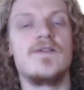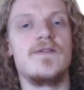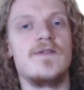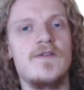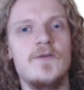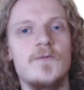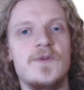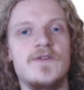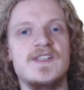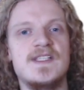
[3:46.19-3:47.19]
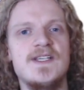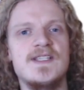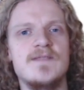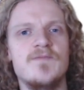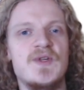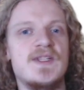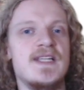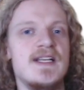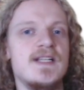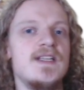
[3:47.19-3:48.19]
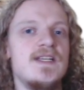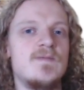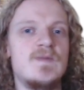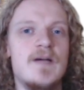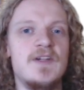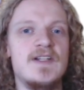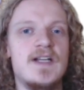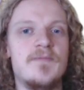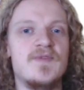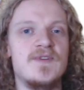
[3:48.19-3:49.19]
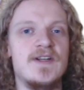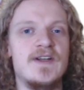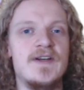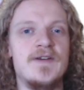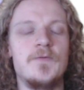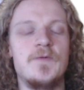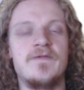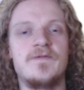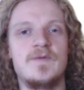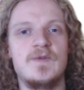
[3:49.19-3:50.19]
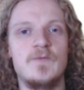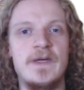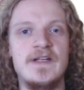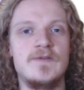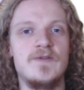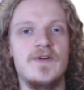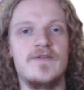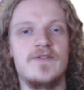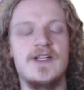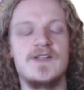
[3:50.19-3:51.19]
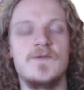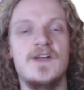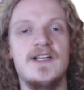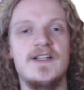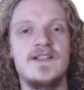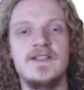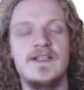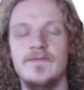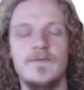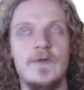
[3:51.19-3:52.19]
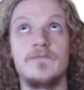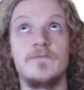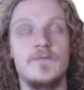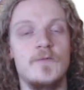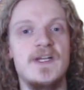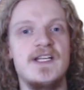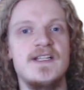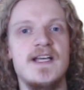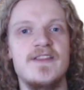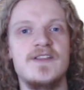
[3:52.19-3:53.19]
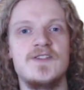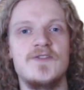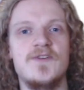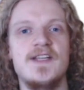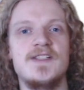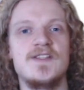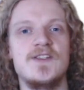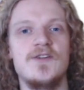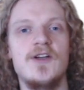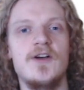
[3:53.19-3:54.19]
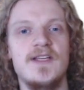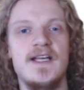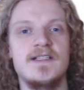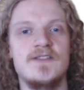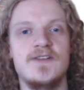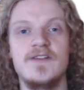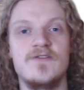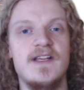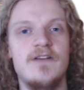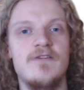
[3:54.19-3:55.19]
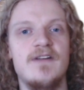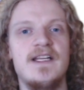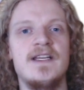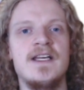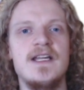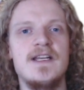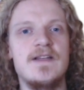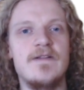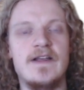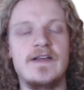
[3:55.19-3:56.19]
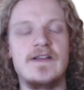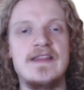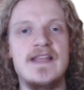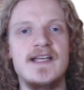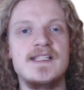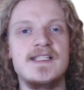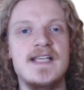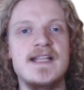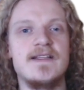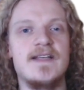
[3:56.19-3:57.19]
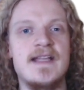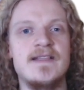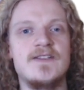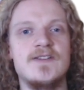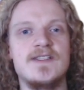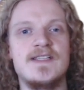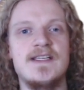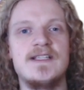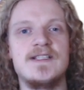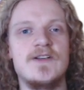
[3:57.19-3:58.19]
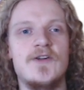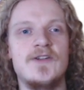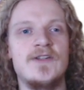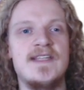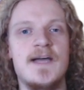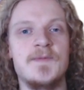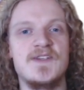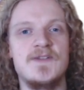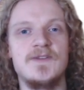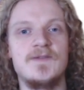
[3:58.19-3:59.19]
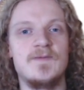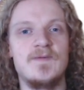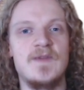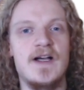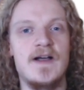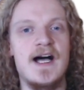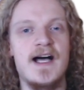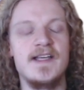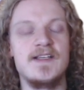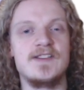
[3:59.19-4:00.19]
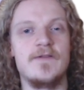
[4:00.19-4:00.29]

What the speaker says: third win of the season. But then he doubled up with win 2 and 3 as well in winning the other two races. So he got that trick really like nice end to the season on the absolute highest